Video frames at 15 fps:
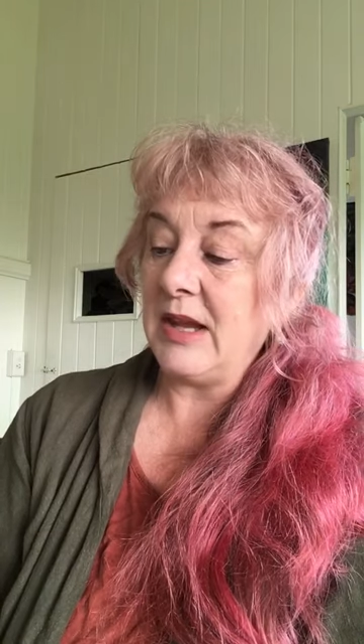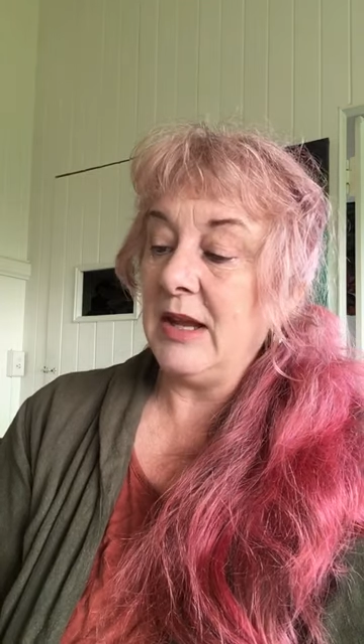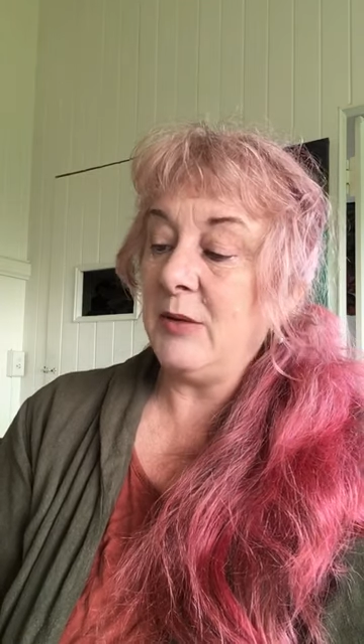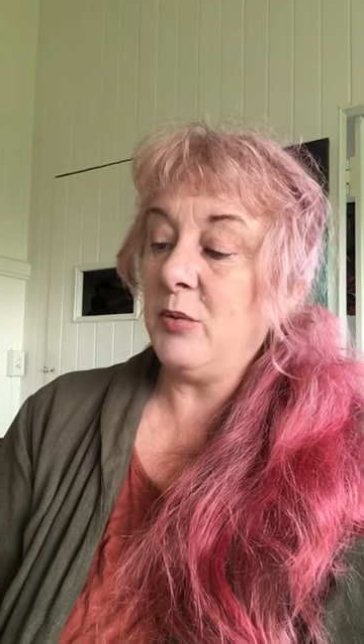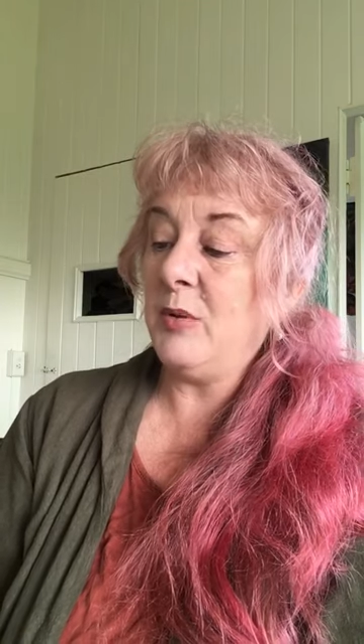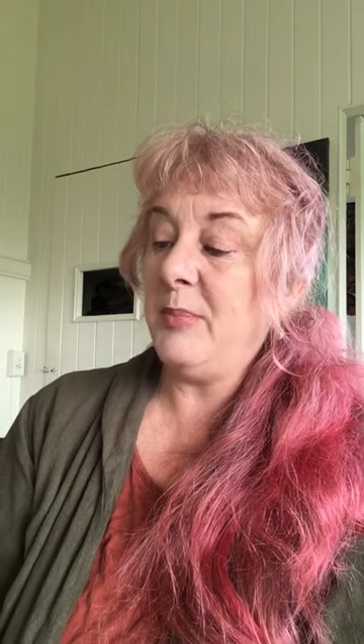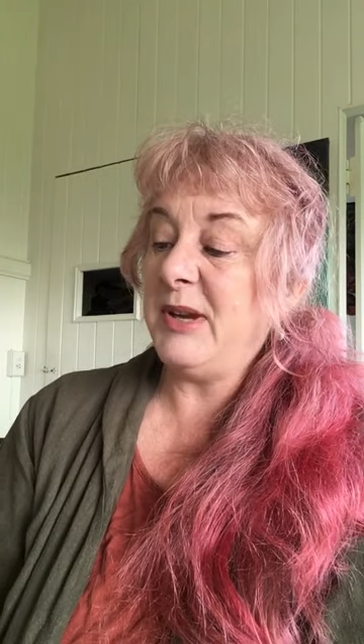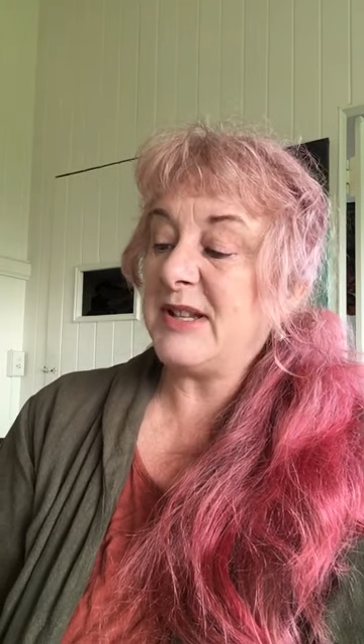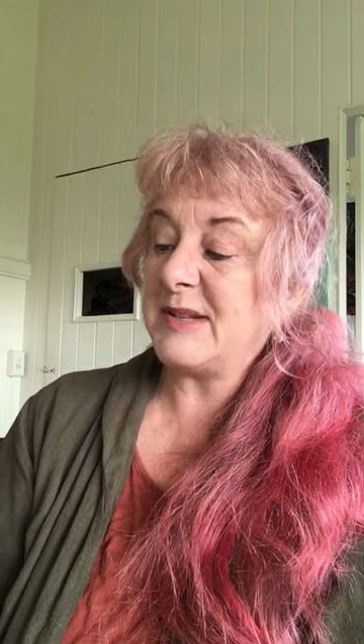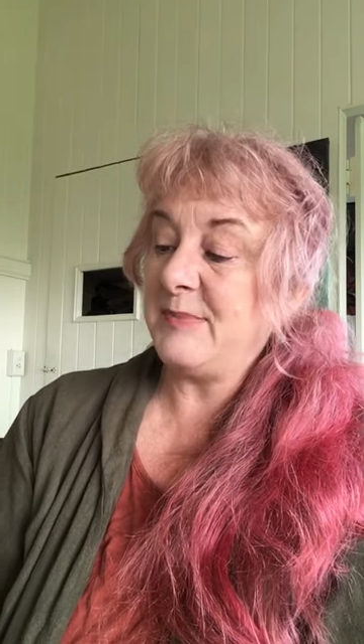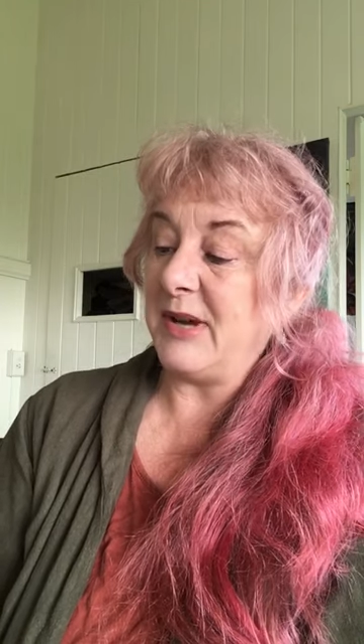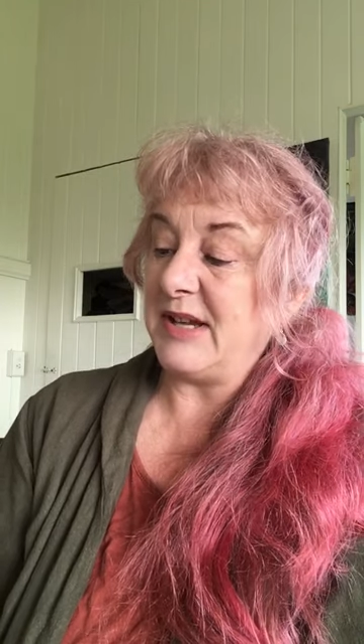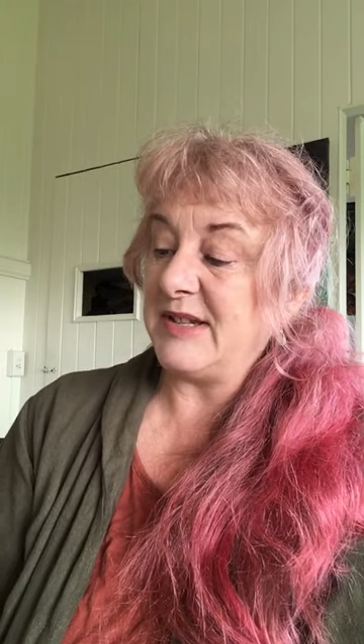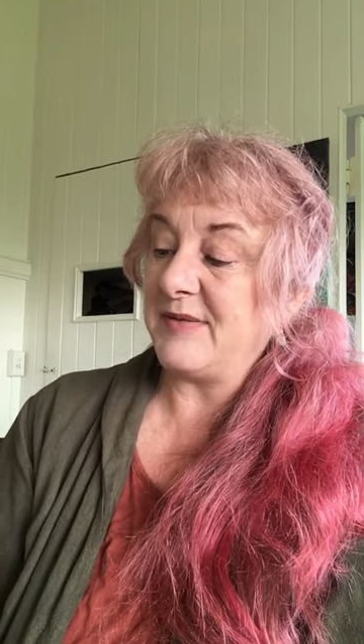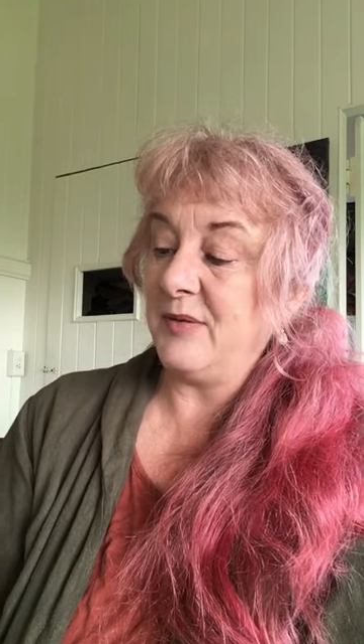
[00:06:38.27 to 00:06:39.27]
It would be a
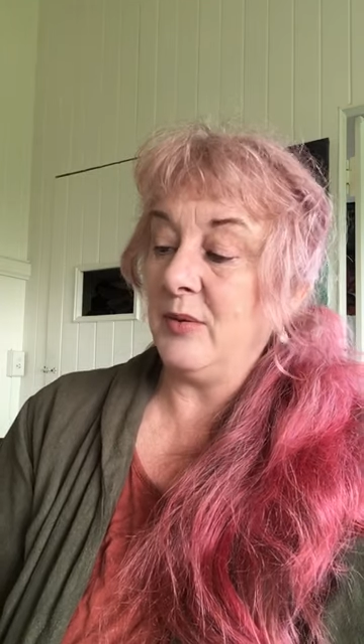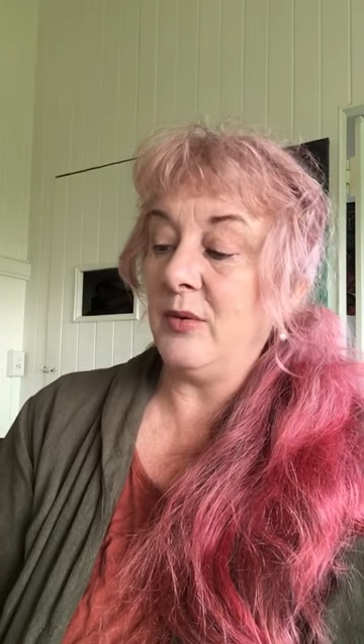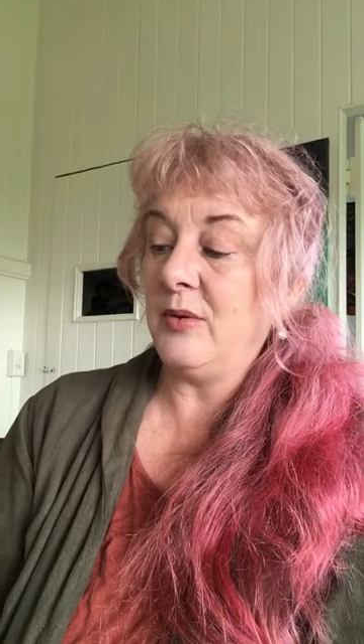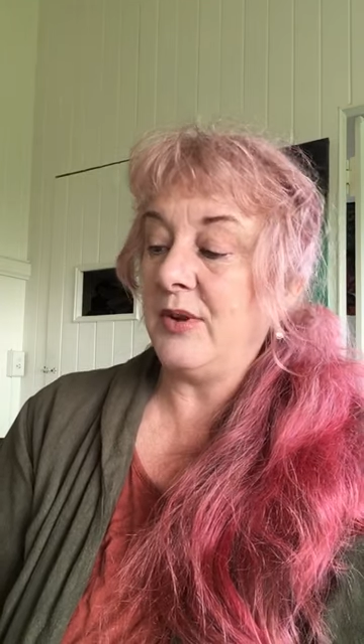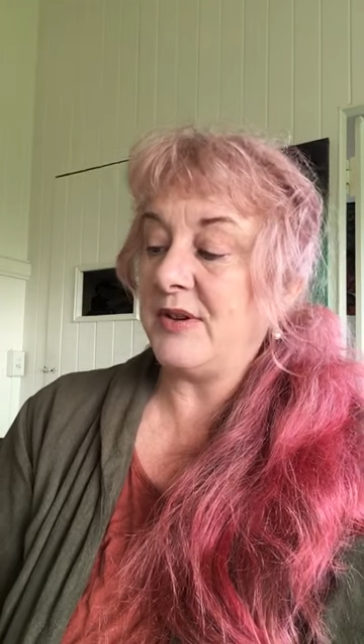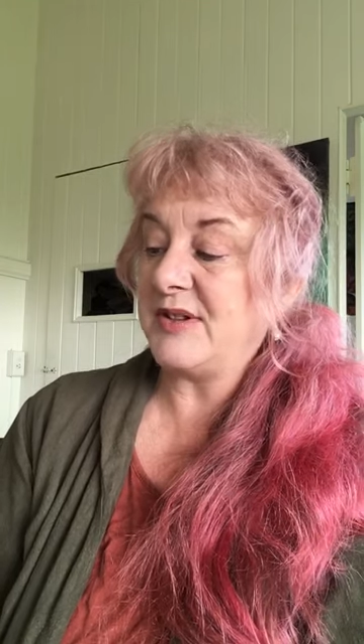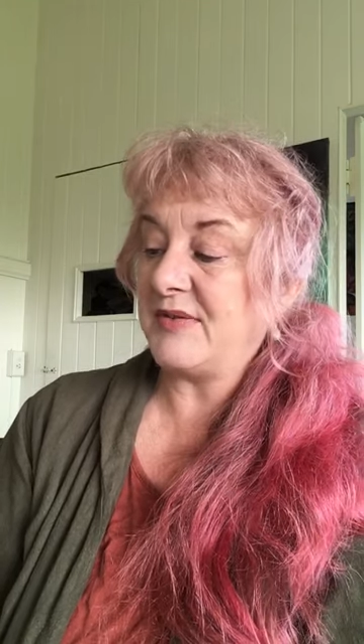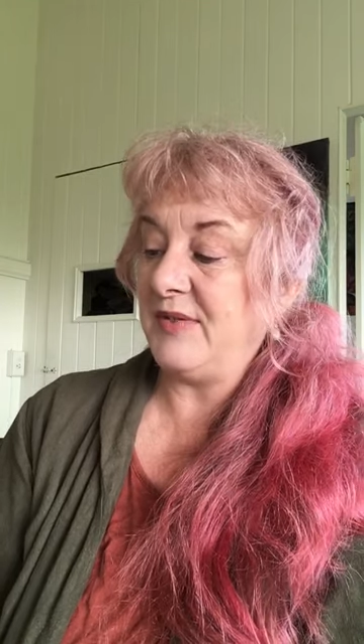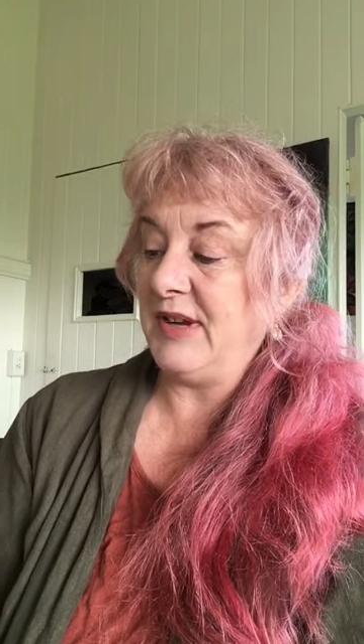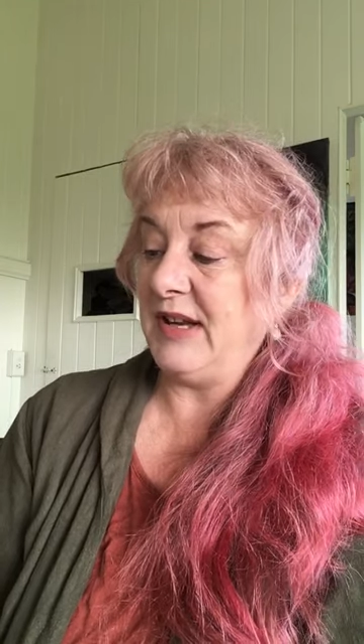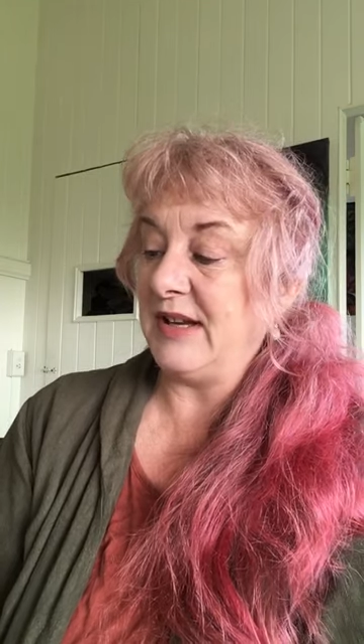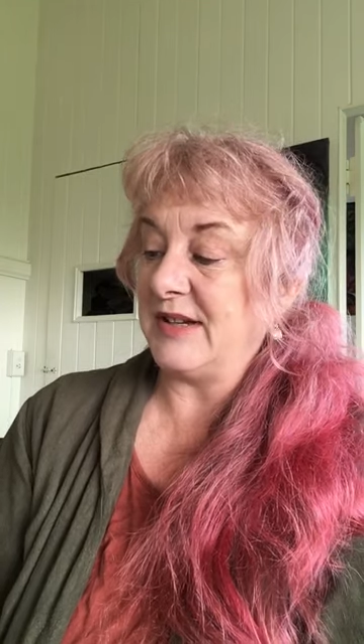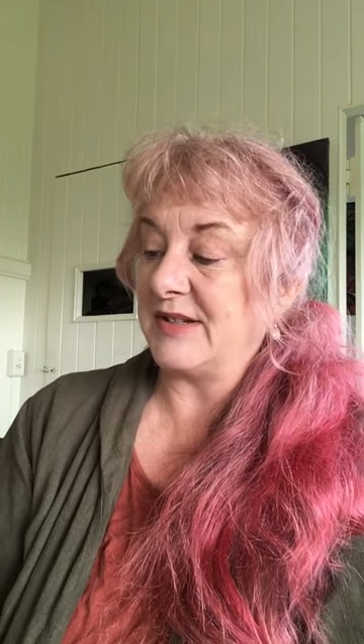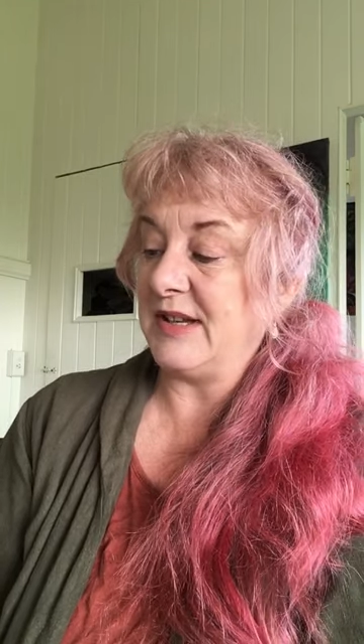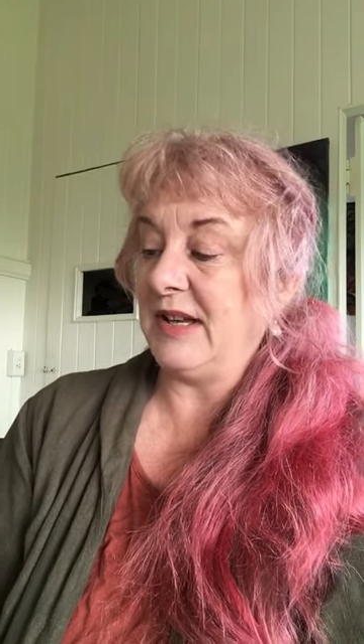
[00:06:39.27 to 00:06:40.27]
space for all those
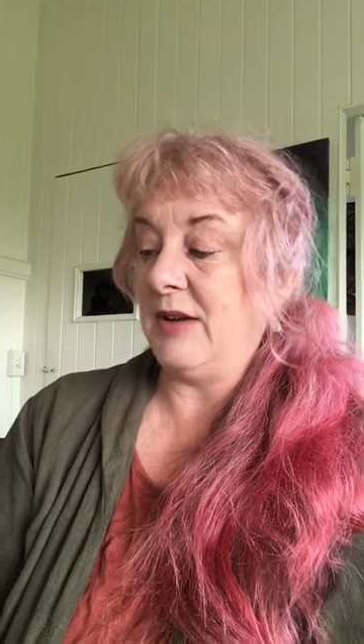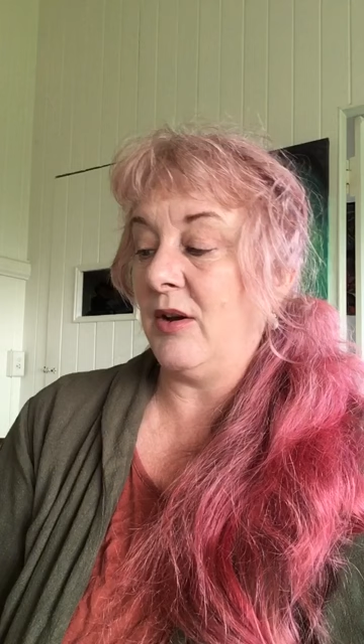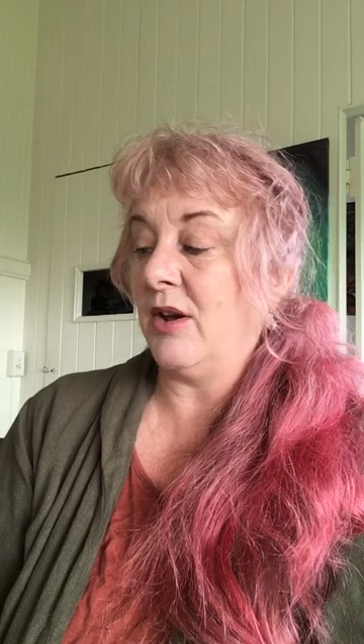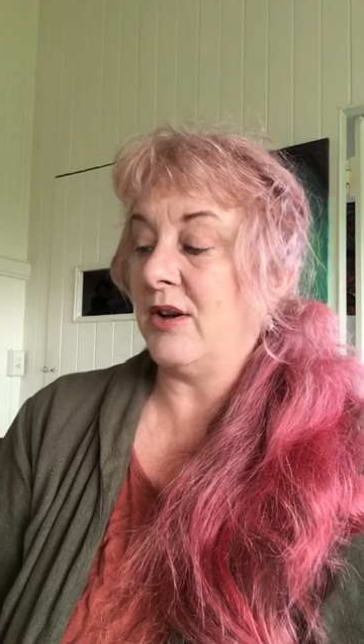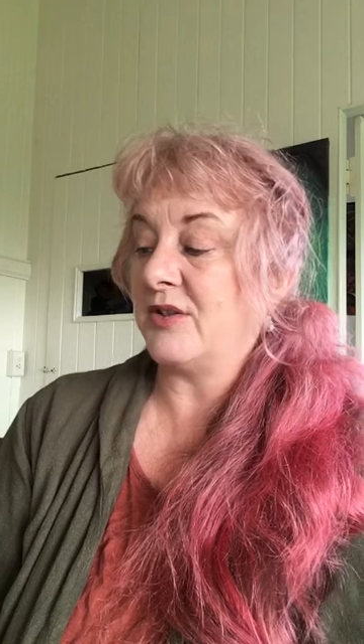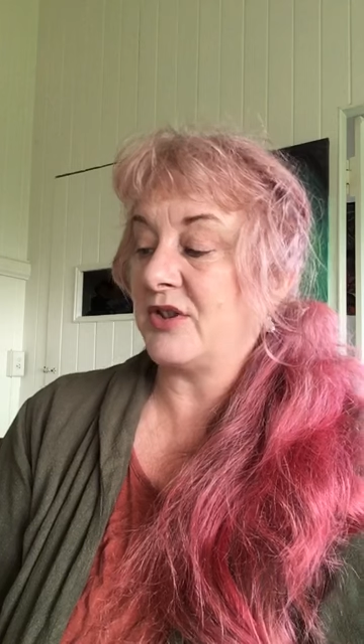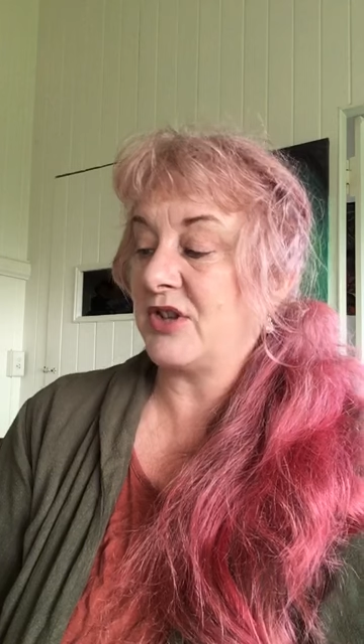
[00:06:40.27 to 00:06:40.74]
feelings that you can't